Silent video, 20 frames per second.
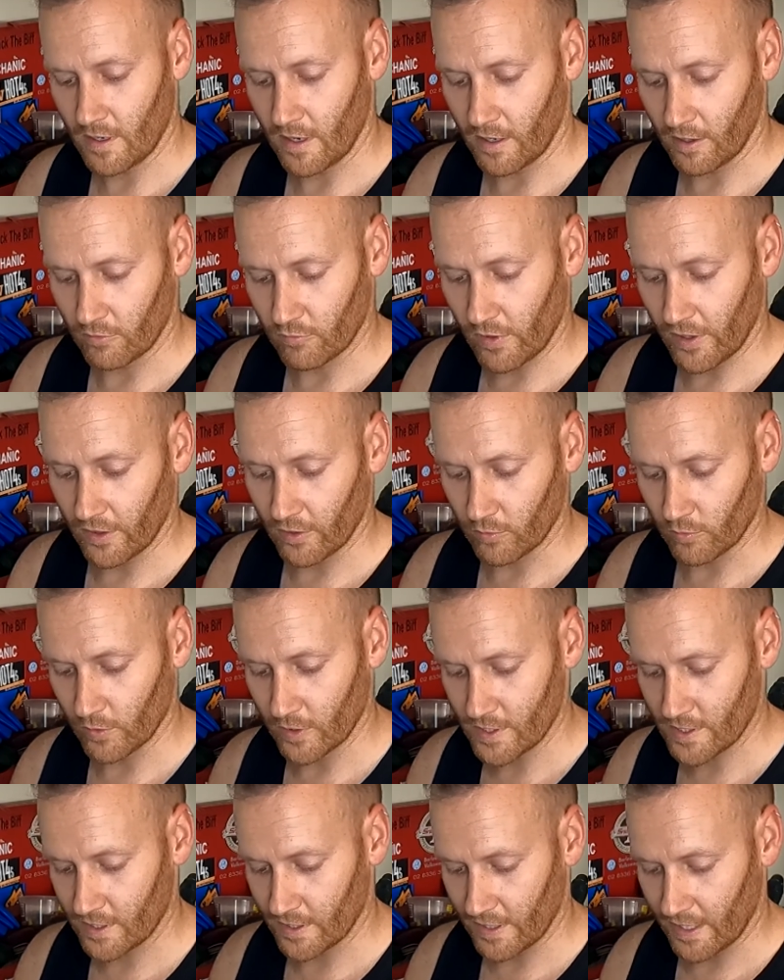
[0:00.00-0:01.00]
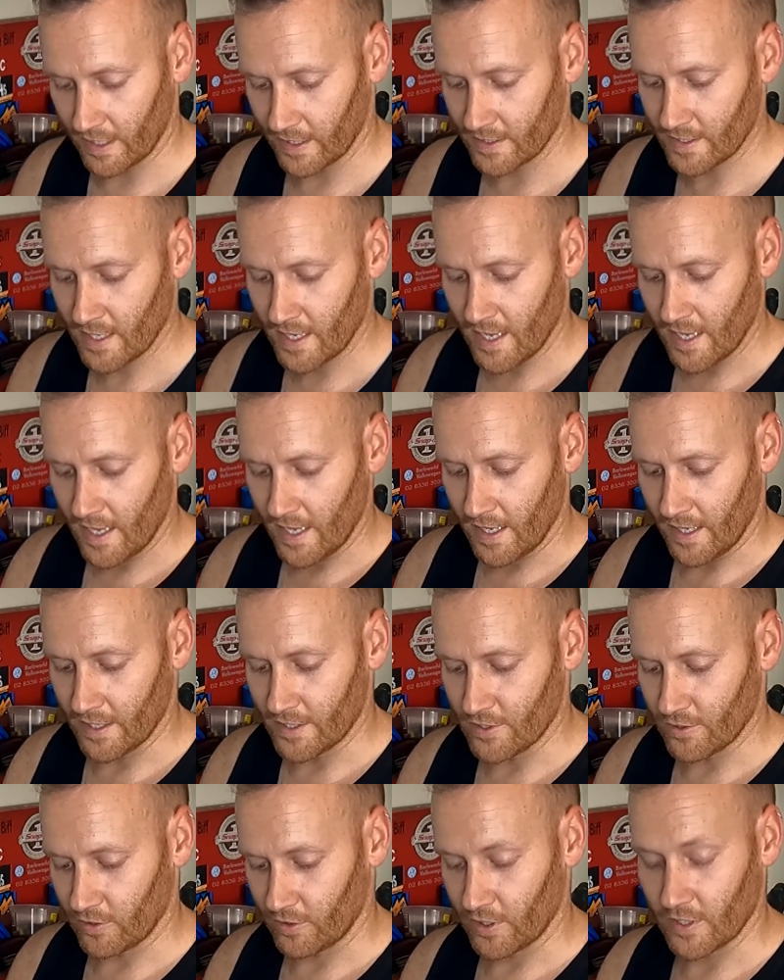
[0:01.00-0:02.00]
run the risk that
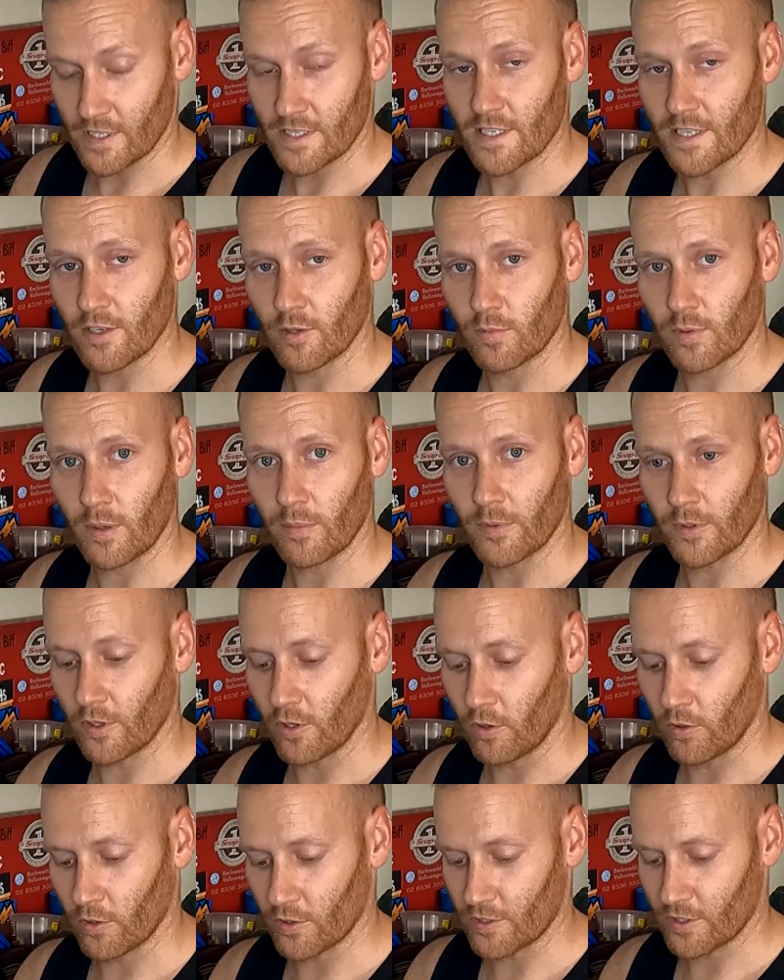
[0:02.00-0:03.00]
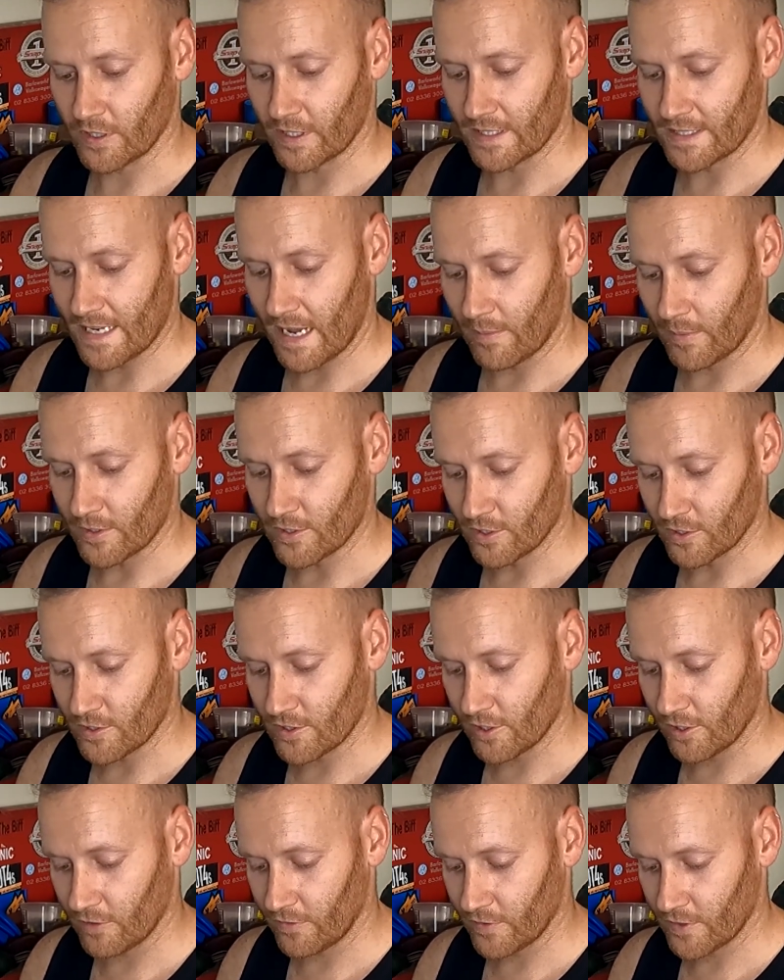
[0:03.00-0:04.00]
it's not going to seal properly, or it's going to damage the
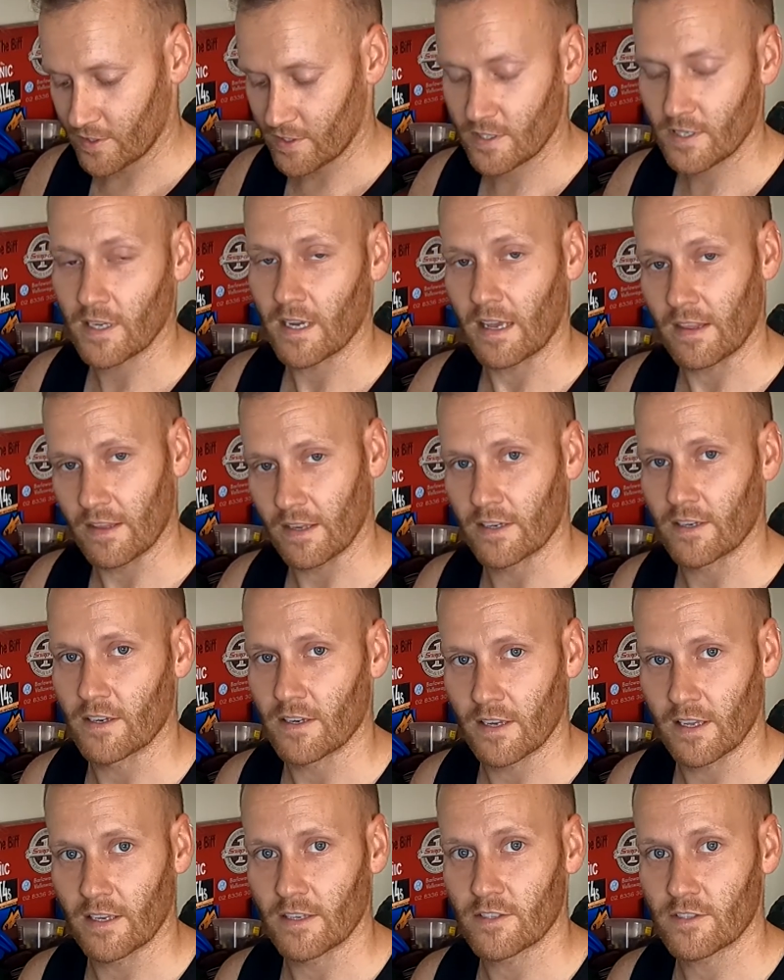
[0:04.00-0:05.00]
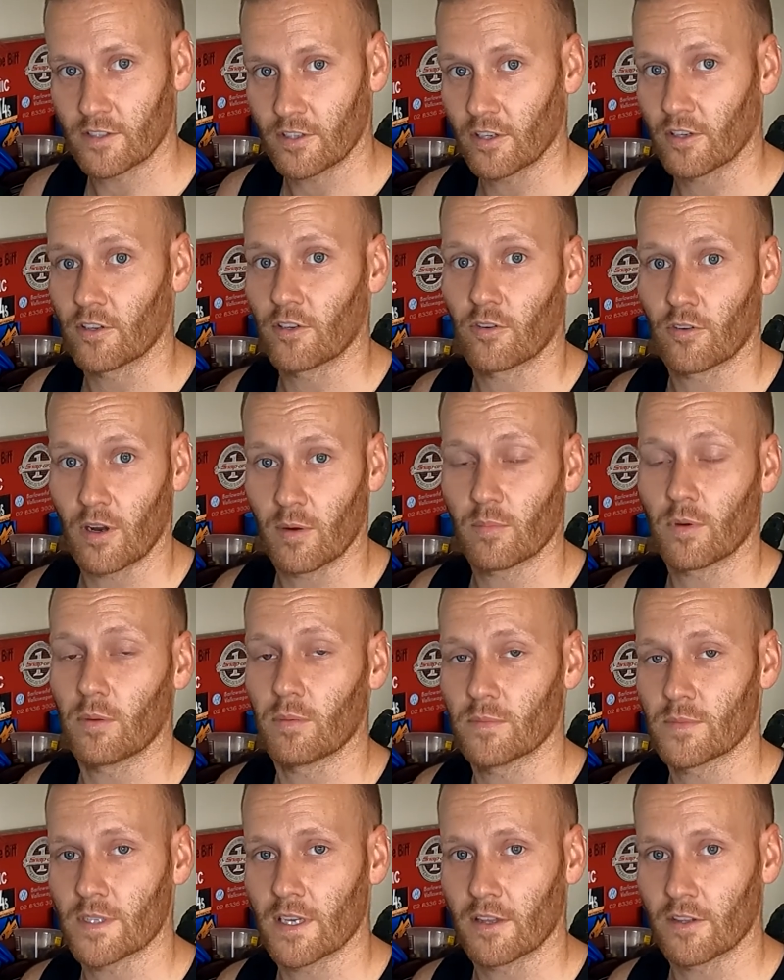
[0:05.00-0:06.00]
surface, and then it's going to create
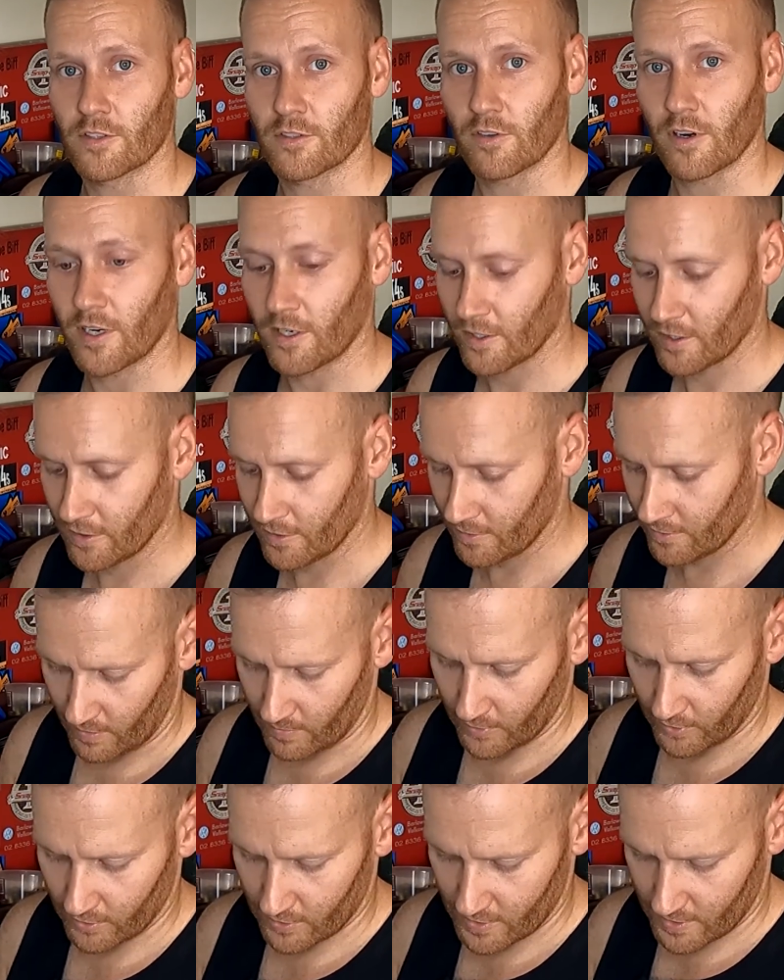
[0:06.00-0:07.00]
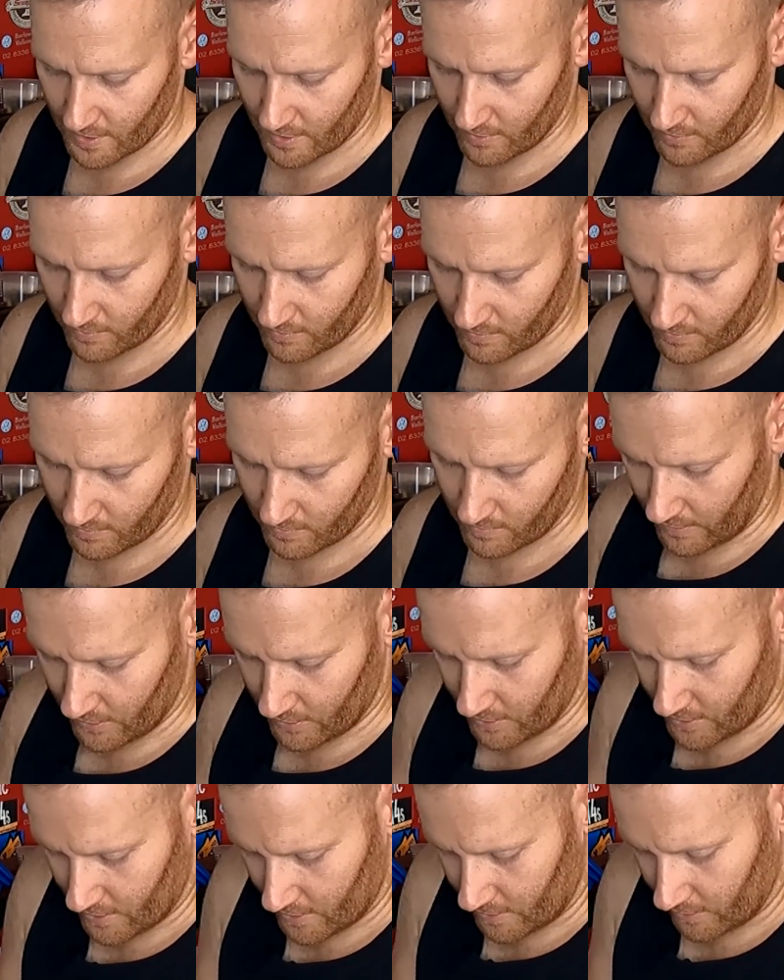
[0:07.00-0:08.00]
problems down the track. So grab the new seal and then
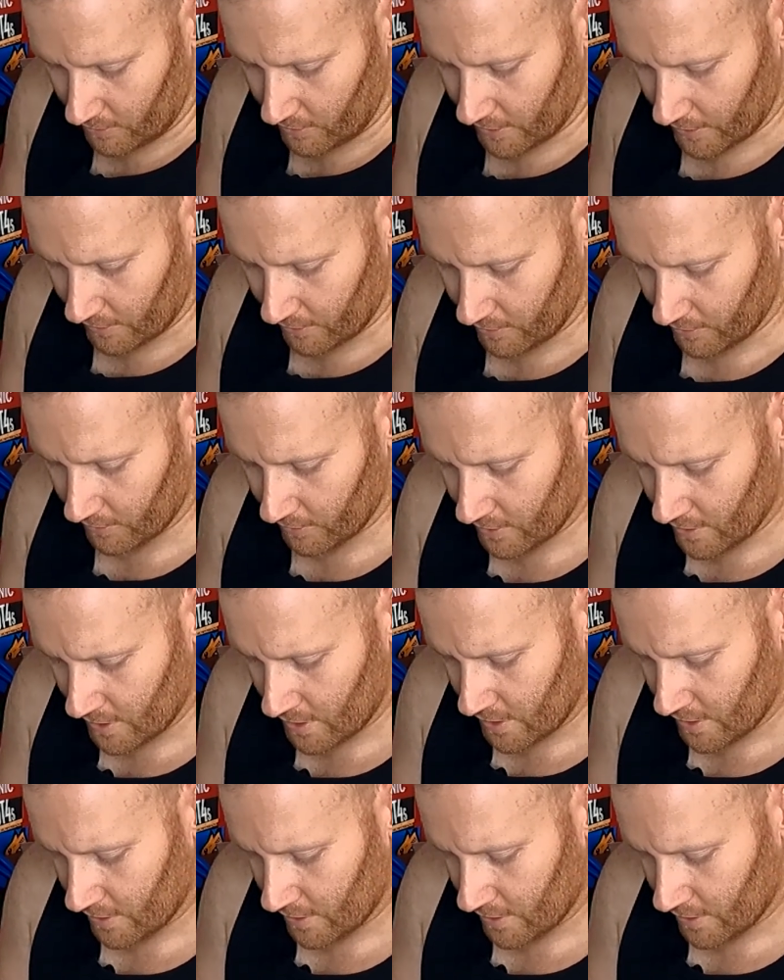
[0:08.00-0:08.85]
just slide it on.